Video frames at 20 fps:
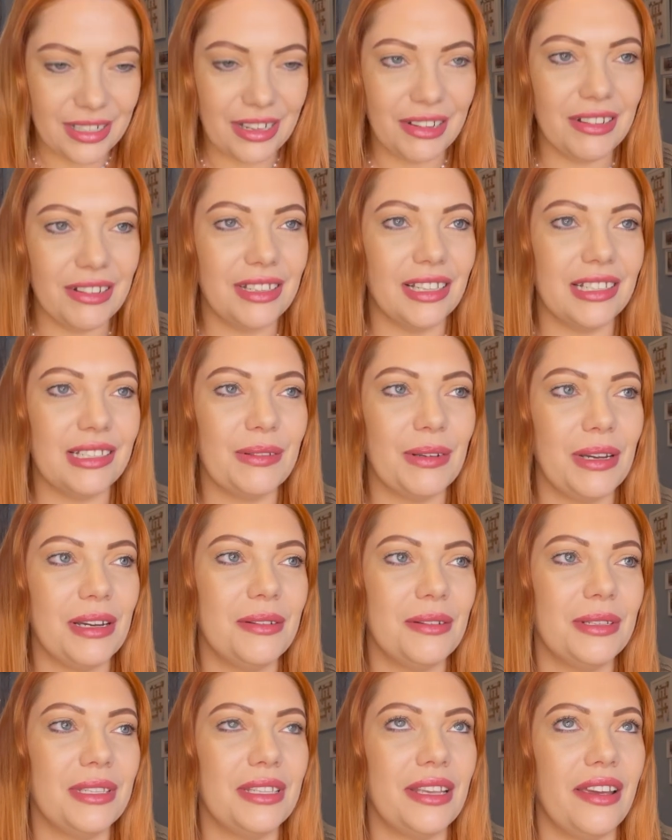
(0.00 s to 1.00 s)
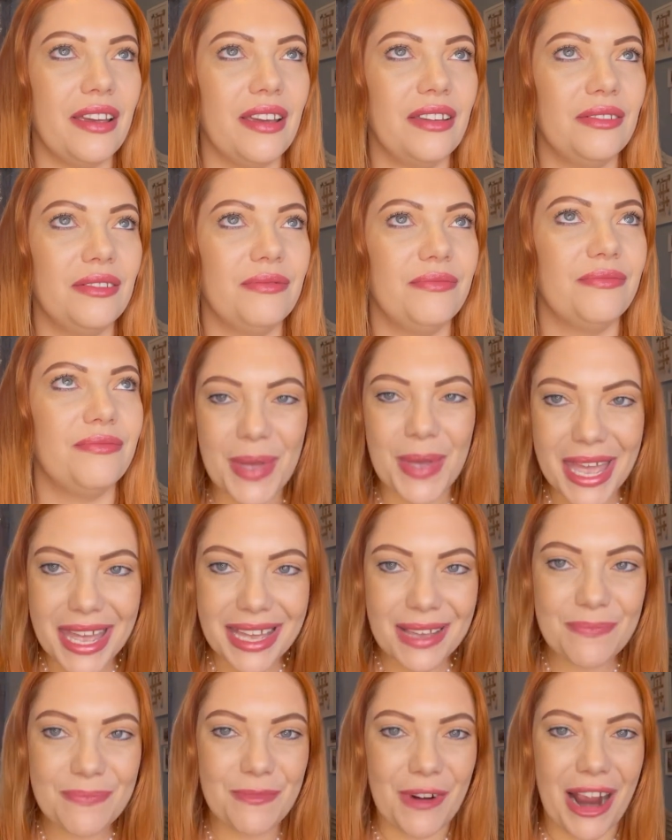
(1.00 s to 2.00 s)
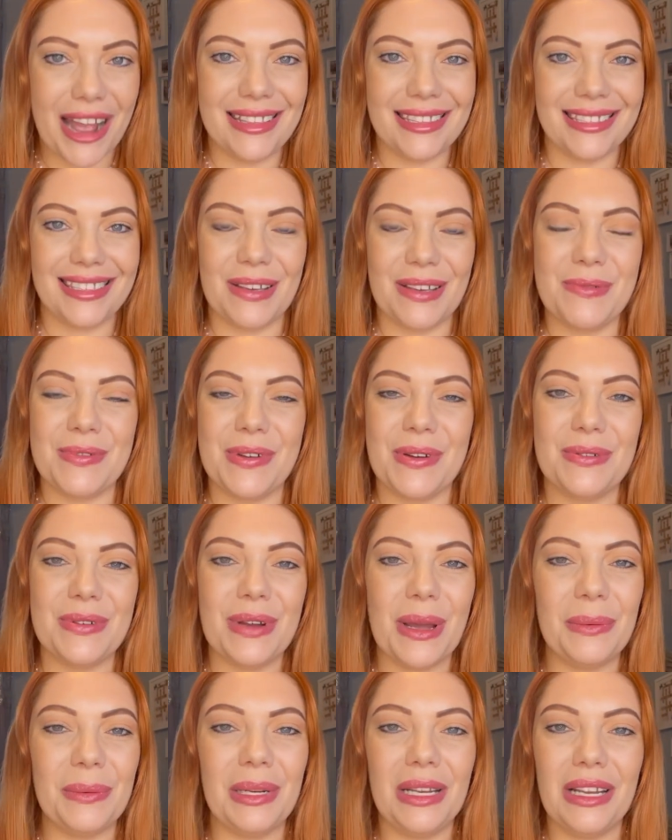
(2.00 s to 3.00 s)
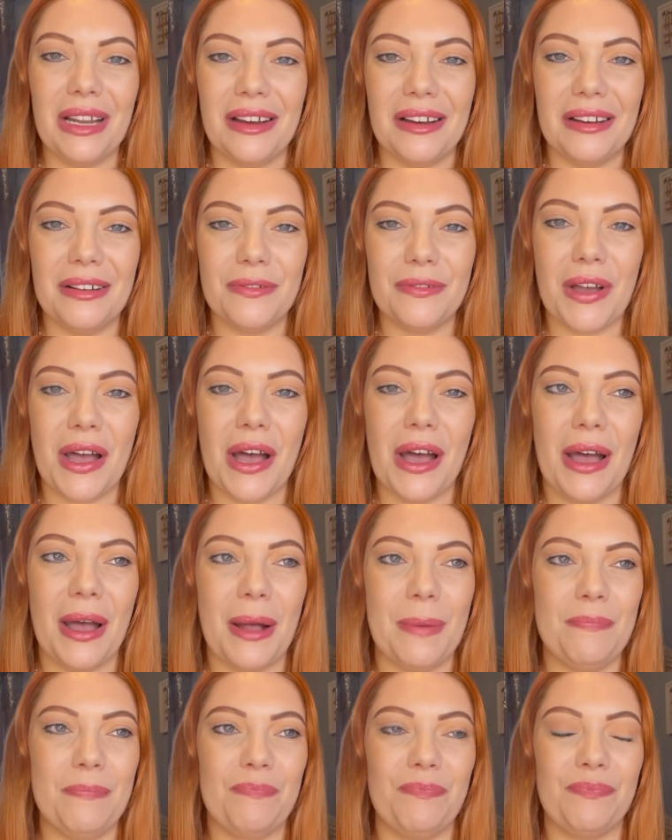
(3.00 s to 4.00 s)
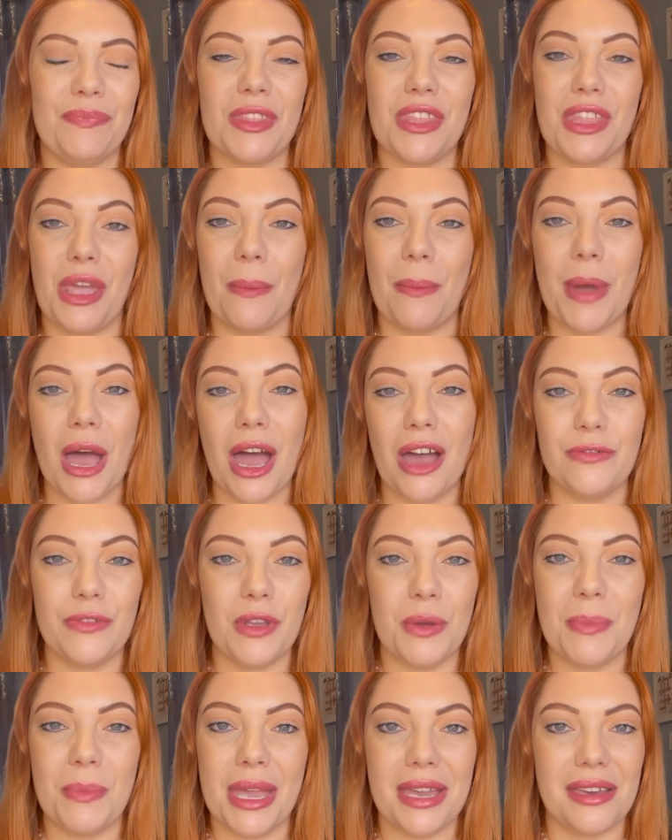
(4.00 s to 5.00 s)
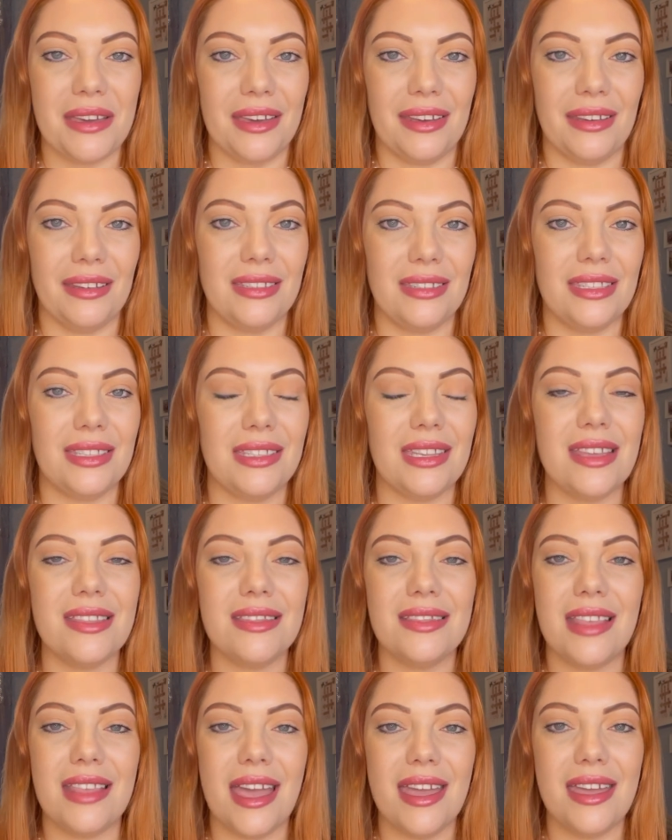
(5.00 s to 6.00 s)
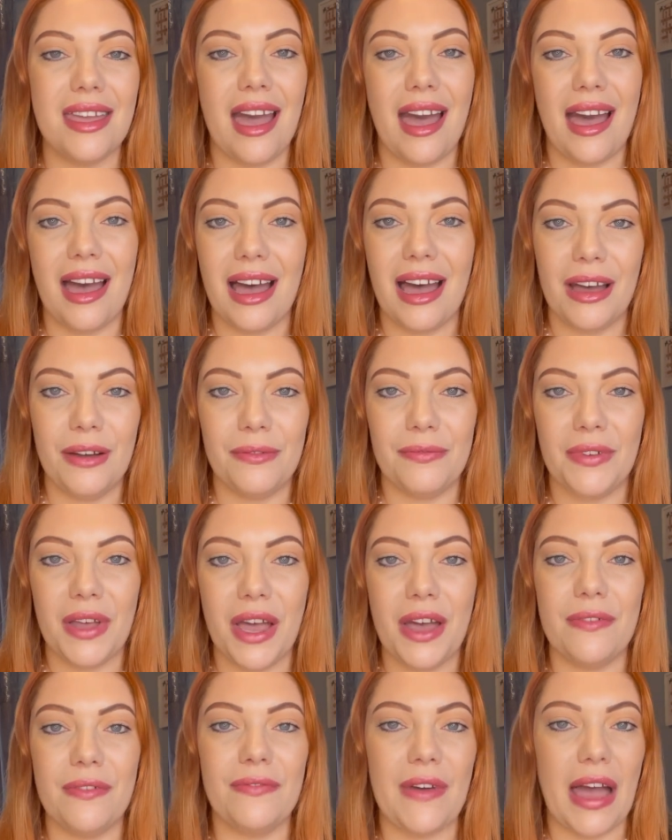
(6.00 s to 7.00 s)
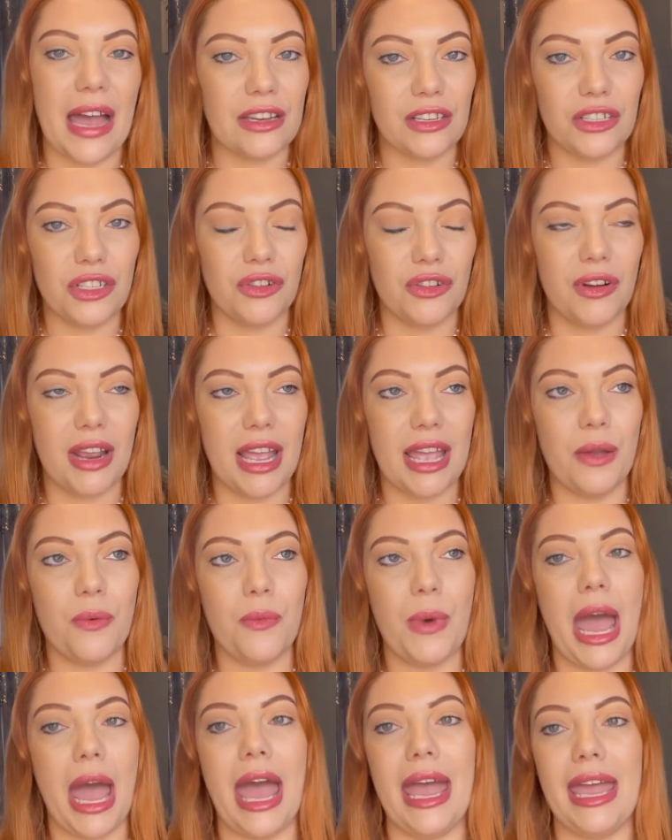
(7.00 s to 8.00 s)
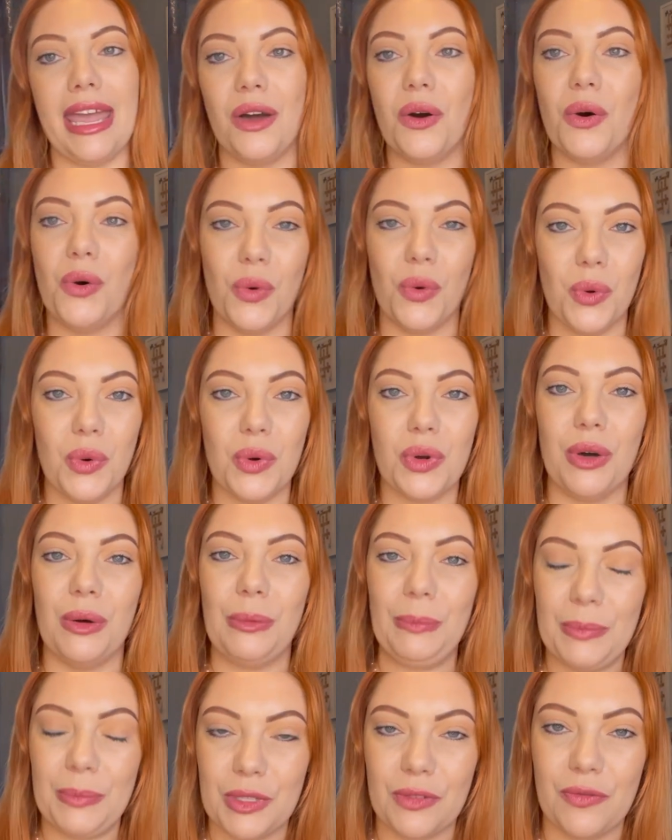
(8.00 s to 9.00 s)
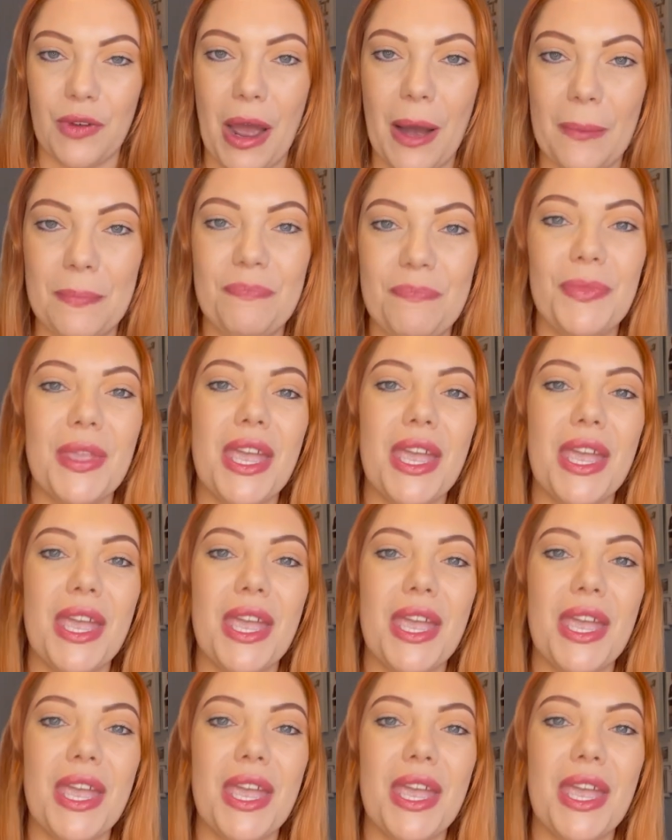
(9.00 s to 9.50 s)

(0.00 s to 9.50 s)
I don't know what I was saying. Big brands that we all know and love that are perfume makers, they have a factory where it all comes from.